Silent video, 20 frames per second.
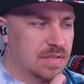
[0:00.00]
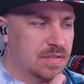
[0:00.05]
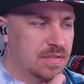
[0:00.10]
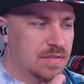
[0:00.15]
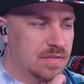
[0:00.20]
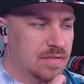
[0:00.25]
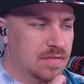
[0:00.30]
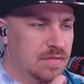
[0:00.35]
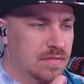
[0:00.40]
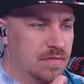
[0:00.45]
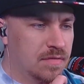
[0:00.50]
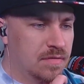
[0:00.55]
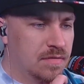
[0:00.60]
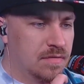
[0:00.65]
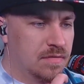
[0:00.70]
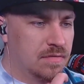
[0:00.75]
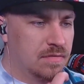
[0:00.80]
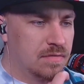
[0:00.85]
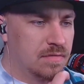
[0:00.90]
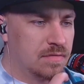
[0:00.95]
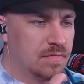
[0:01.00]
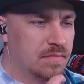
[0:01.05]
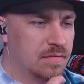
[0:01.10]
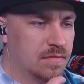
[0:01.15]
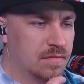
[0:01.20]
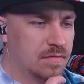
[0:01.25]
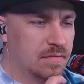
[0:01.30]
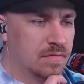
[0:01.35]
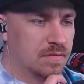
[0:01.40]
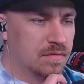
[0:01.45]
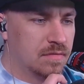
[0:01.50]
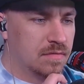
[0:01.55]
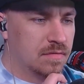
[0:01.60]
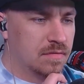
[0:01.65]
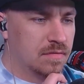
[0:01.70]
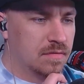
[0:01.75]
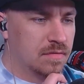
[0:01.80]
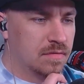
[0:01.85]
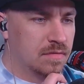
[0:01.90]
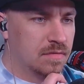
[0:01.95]

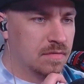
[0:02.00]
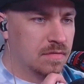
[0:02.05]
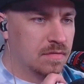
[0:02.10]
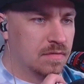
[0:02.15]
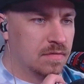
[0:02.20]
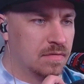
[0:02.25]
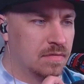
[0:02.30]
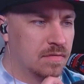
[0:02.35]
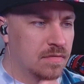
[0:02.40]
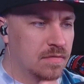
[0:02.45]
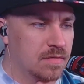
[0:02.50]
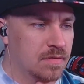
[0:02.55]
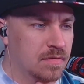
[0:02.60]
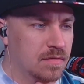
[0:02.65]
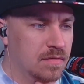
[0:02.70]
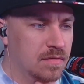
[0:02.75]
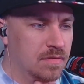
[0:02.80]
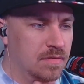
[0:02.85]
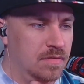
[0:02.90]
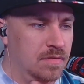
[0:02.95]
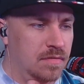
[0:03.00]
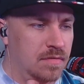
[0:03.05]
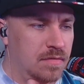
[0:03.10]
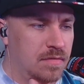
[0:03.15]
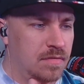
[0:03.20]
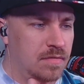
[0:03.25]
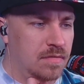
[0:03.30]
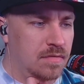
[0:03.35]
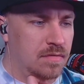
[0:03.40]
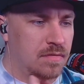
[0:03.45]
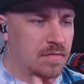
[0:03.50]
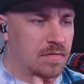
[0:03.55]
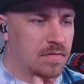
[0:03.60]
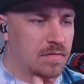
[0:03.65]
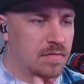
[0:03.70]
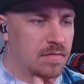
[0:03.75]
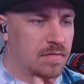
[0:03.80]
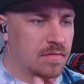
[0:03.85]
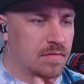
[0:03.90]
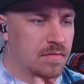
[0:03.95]

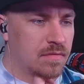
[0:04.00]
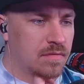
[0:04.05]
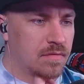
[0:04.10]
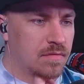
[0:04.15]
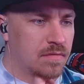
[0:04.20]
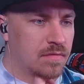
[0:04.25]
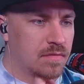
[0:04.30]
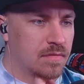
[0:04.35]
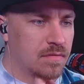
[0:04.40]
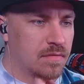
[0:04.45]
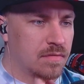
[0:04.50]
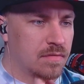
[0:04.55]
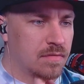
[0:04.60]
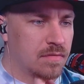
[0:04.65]
Nothing is said.